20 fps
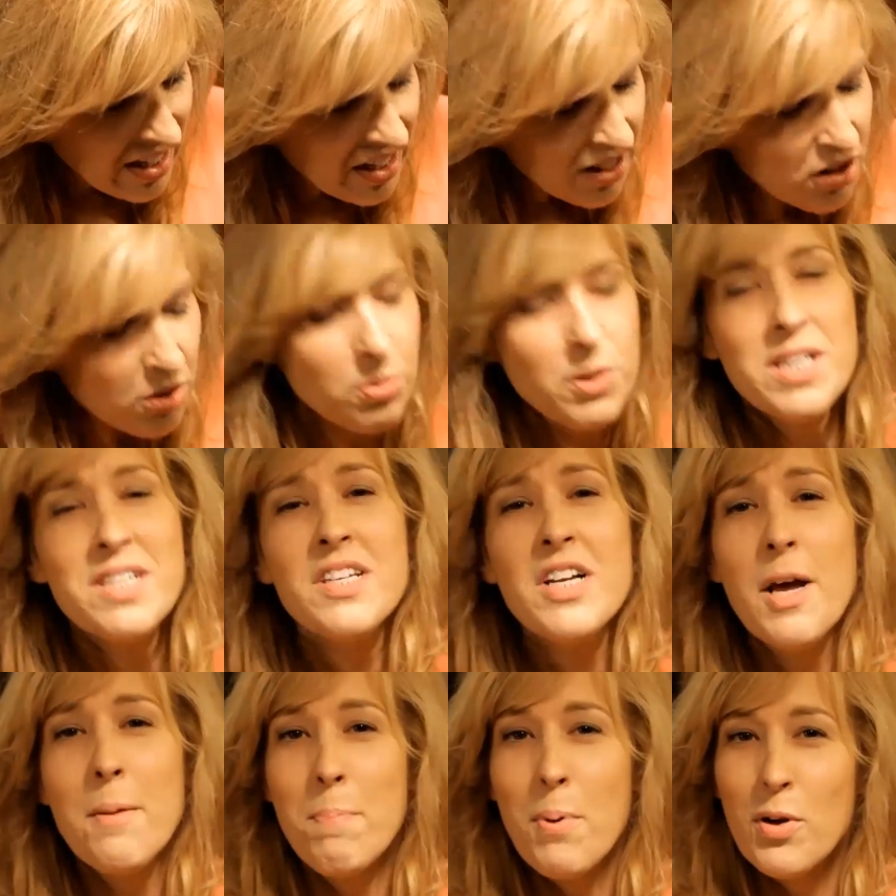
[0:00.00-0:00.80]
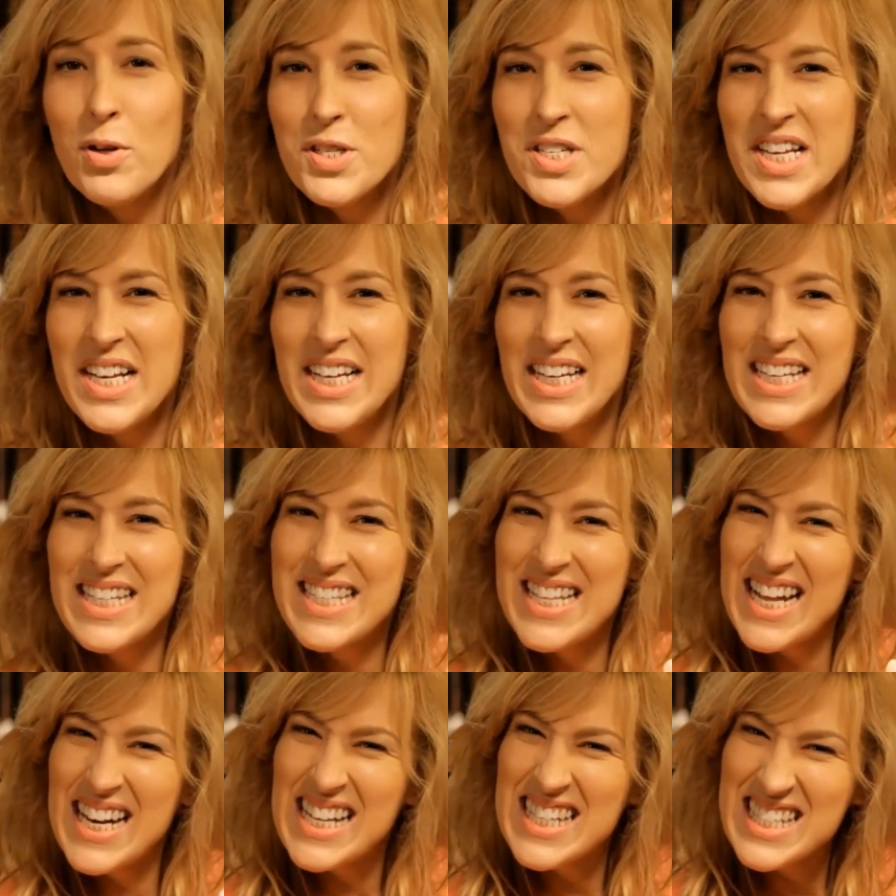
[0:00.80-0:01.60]
The reason I pulse it is
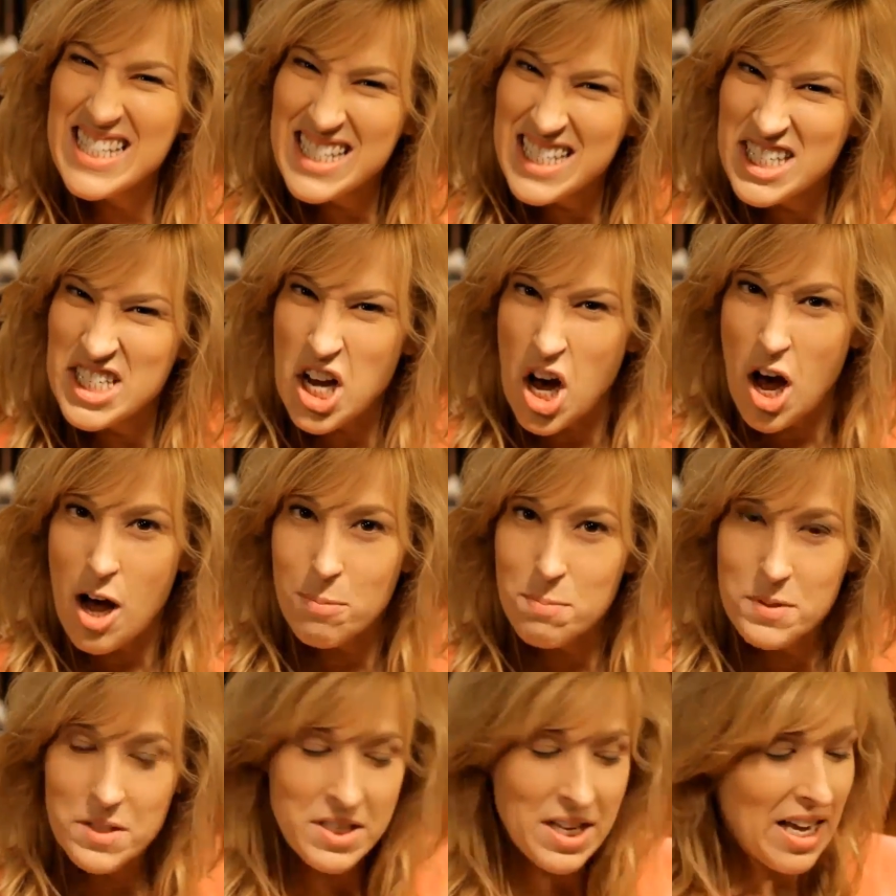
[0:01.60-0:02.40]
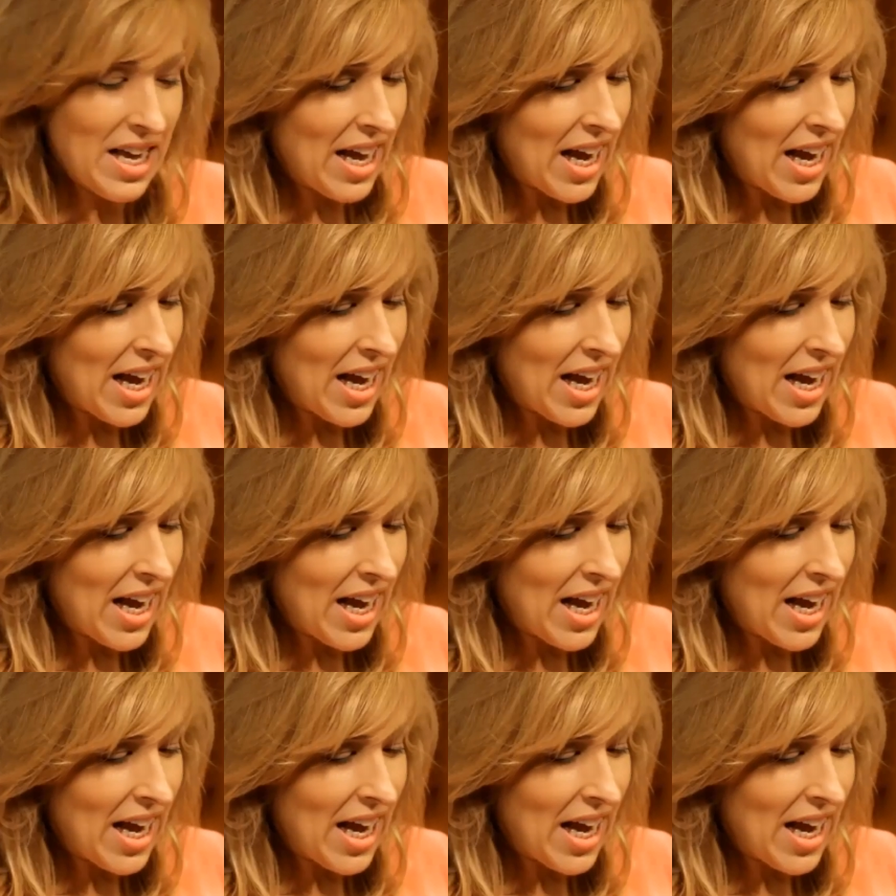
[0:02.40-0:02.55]
that it stops,